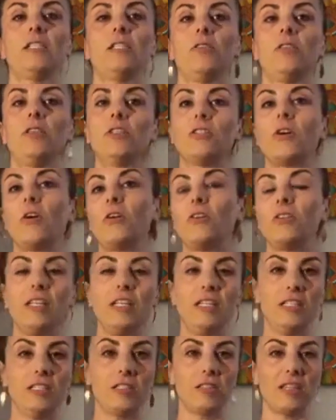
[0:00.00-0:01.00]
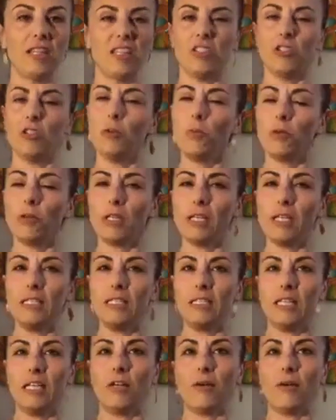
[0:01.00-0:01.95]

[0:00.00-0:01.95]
So there's all these super easy,